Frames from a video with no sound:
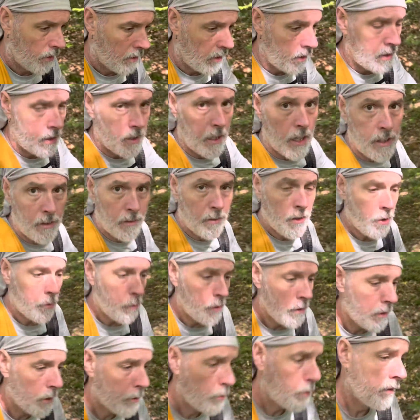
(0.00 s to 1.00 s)
I don't know
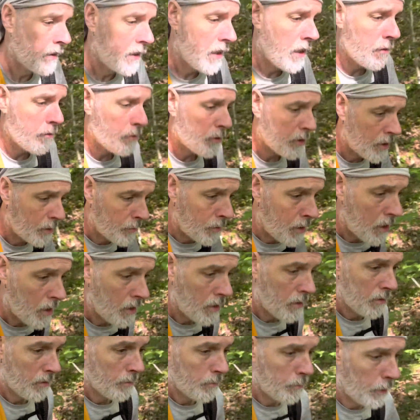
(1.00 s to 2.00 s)
where this one came from,
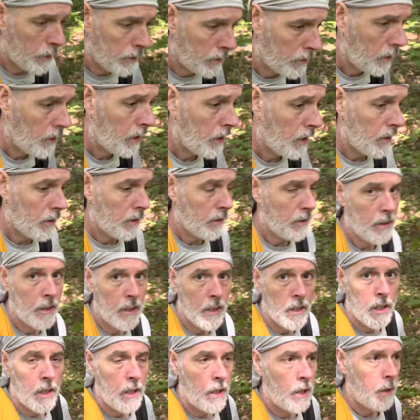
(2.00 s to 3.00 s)
but
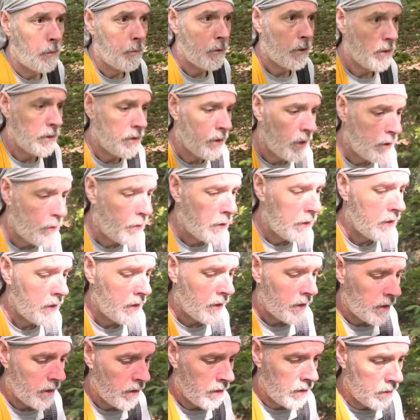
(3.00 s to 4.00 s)
I'm going to go with
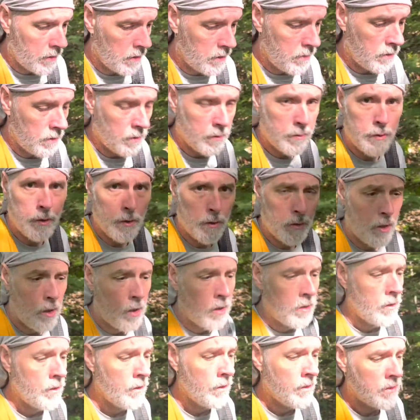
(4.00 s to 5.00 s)
Phil
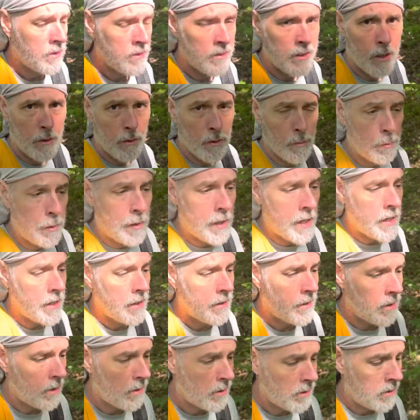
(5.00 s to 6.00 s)
Collins, No Reply
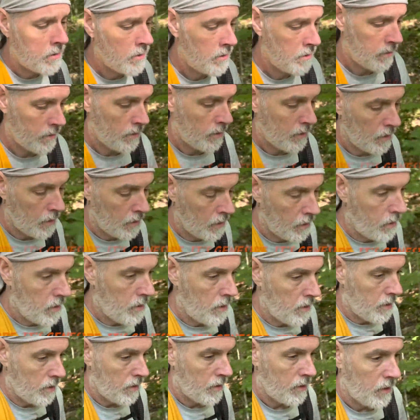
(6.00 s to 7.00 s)
at All.
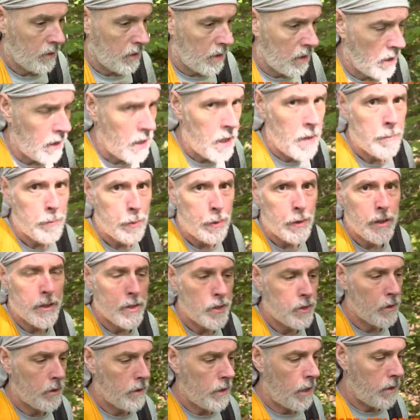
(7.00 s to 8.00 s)
I'm pretty
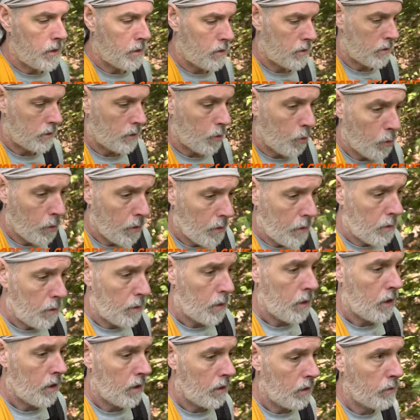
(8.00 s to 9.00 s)
sure that's
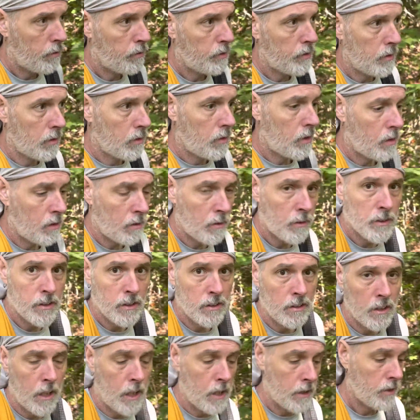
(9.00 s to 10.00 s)
solo Phil Collins
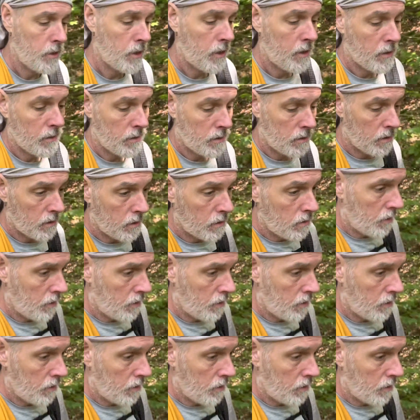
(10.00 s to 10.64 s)
and not Genesis.